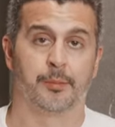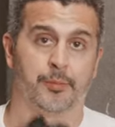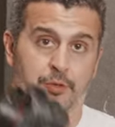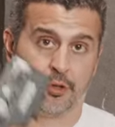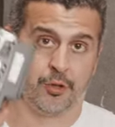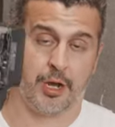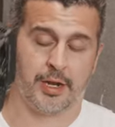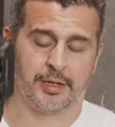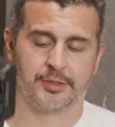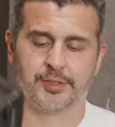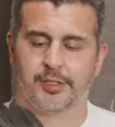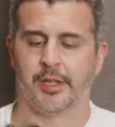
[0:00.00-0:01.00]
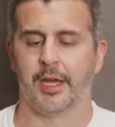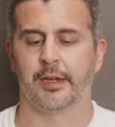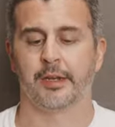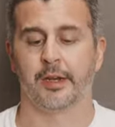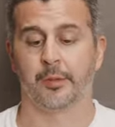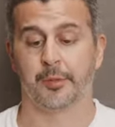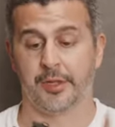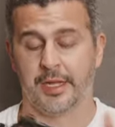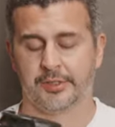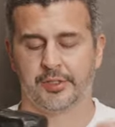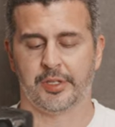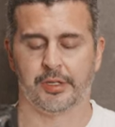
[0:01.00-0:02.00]
So you're not gonna see that in here, but
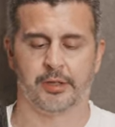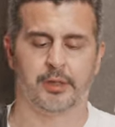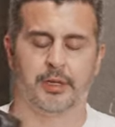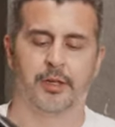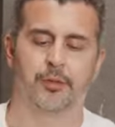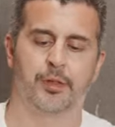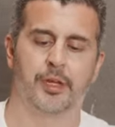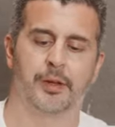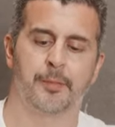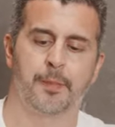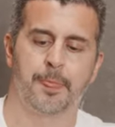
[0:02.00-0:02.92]
that's the other thing.